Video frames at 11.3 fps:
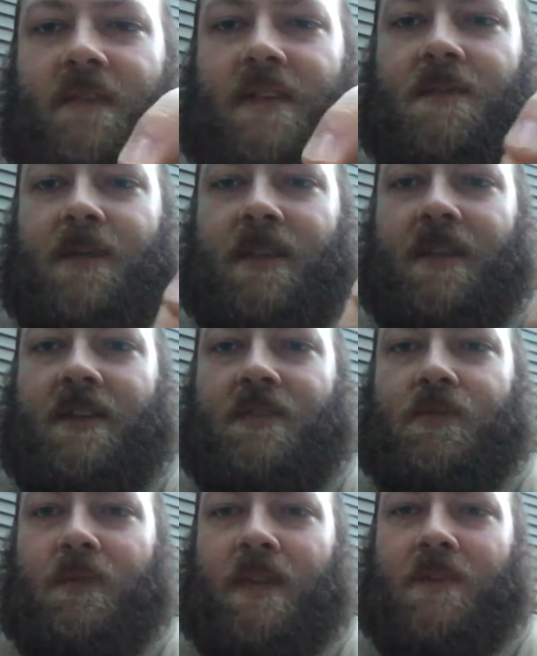it to be
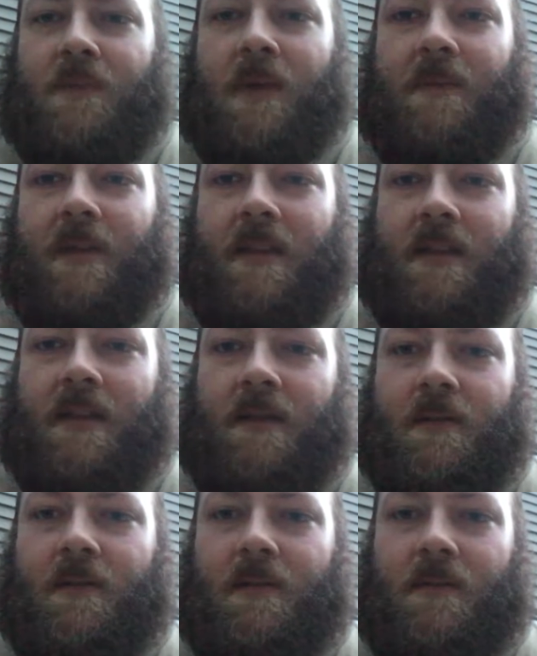this one. That's probably on
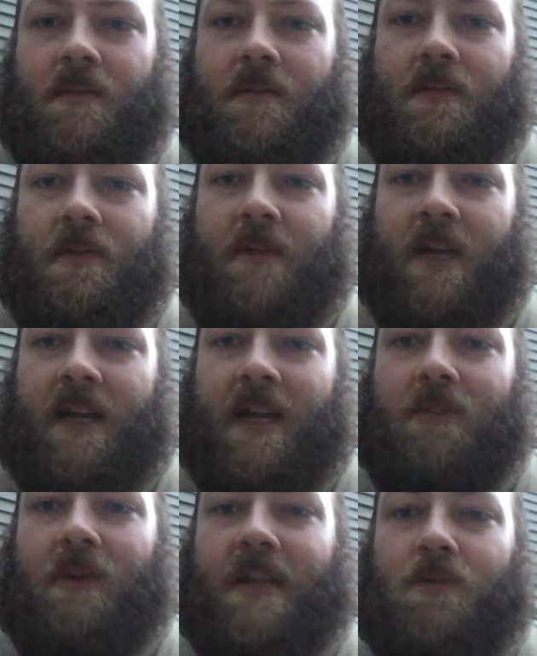their a little bit
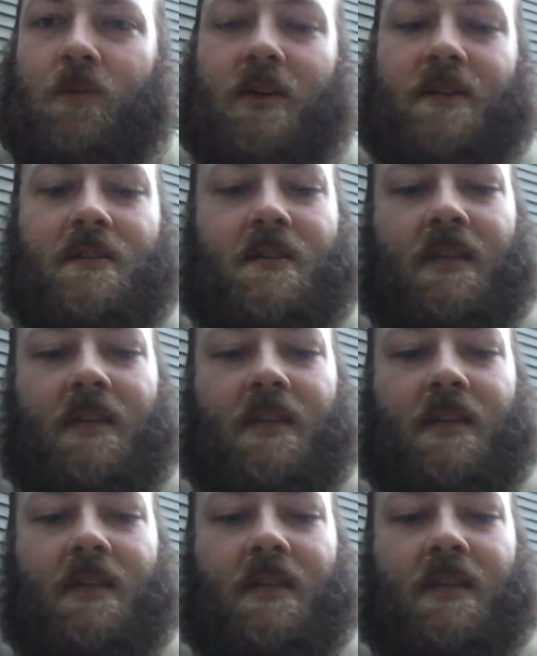higher end ones.